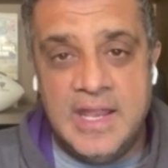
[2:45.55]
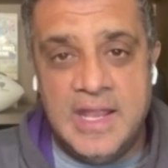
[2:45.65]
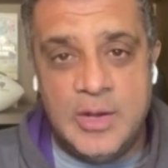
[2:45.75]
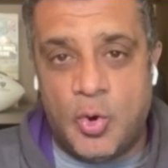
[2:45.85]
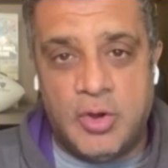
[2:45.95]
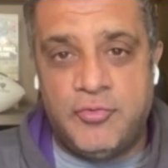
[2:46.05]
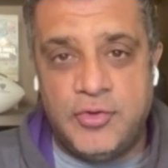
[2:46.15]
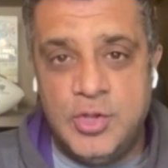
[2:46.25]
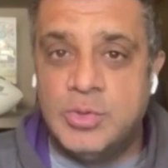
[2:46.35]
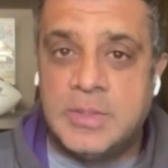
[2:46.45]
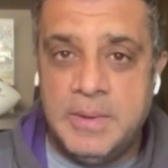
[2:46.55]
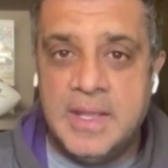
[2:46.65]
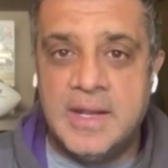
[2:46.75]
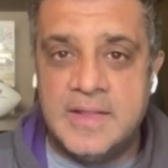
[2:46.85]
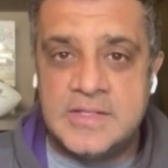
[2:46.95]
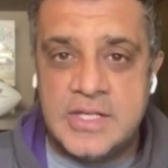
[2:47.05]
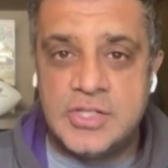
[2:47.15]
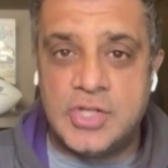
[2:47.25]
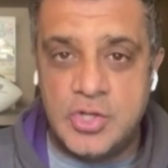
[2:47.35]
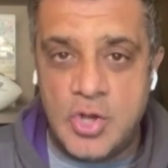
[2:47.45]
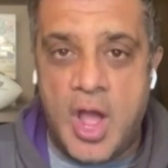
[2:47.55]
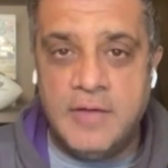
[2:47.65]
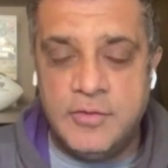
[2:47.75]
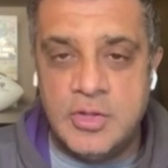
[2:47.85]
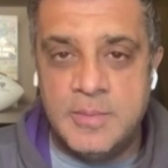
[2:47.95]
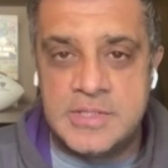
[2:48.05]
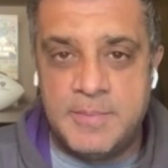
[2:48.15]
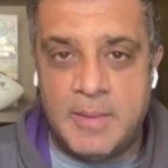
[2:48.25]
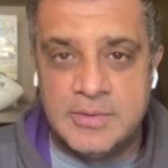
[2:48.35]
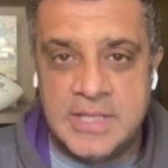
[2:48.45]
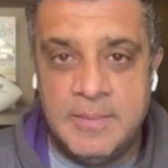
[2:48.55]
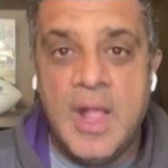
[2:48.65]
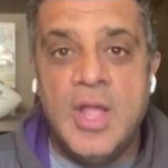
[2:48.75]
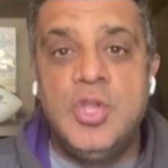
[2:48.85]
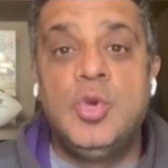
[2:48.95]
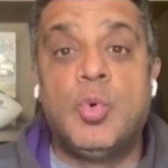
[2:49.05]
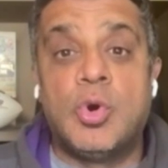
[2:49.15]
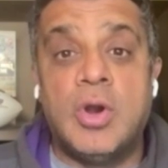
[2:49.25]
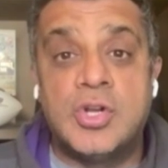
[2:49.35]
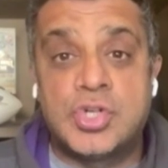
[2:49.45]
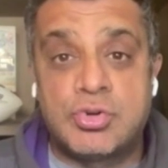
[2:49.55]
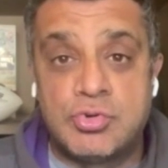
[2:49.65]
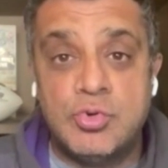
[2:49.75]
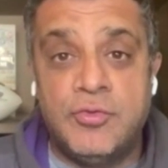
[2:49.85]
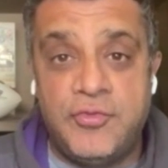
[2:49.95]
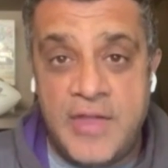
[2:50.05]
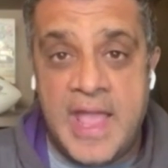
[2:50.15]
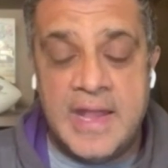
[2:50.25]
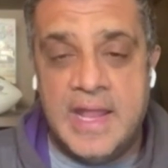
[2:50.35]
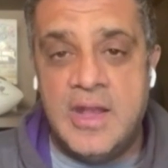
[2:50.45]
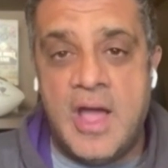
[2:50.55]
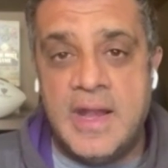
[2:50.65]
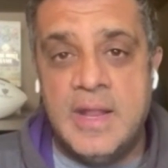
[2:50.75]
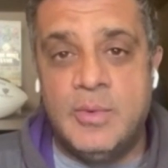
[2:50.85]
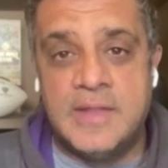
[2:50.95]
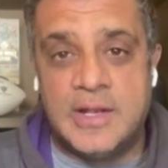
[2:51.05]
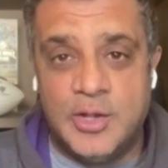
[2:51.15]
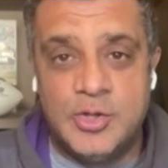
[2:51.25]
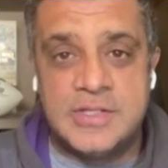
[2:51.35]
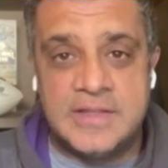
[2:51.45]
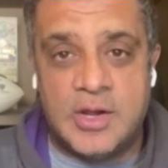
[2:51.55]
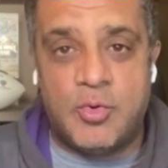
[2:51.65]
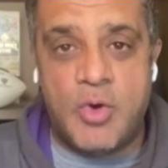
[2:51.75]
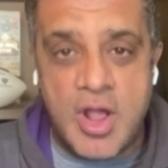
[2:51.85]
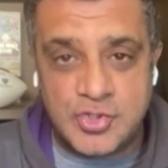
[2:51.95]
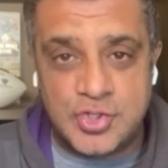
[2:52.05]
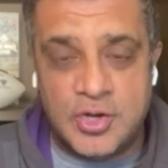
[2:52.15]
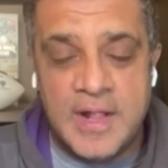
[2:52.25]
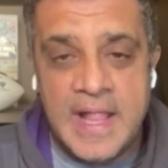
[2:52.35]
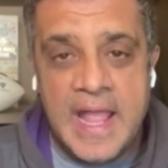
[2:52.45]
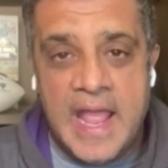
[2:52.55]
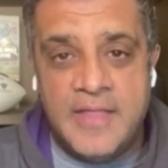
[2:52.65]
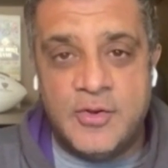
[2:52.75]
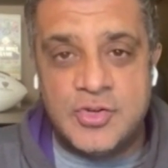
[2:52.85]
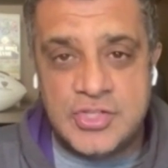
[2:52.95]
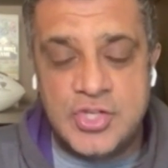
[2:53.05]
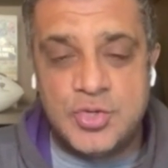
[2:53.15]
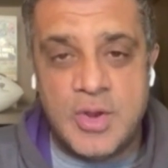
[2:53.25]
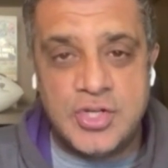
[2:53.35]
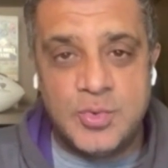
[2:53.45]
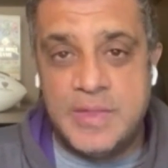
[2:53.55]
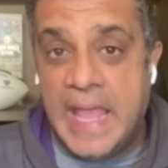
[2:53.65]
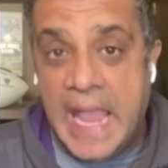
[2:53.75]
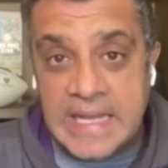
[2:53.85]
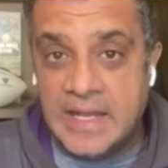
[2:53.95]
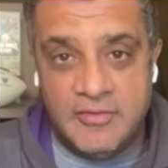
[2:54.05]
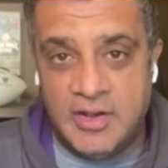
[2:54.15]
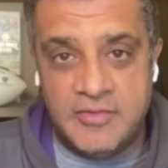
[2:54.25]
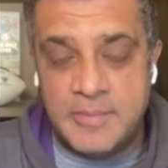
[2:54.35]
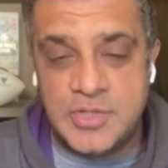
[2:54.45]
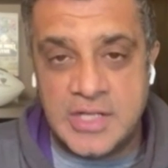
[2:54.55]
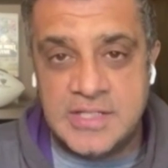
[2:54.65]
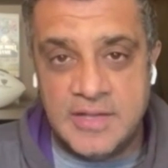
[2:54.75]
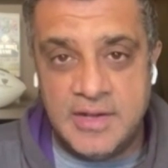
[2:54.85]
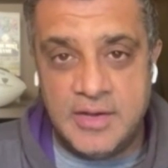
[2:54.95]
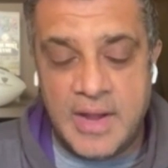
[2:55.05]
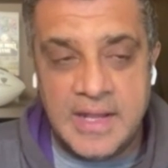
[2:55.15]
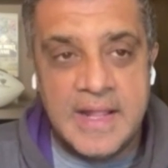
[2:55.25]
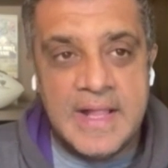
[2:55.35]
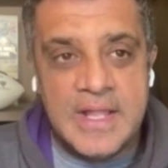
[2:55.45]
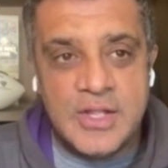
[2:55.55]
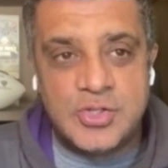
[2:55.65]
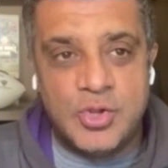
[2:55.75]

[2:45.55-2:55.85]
And in order for you at the beginning of the season to not view them as a bubble team, you were a true fan and not anyone that looked at their roster and their situation with any level of objectivity, right?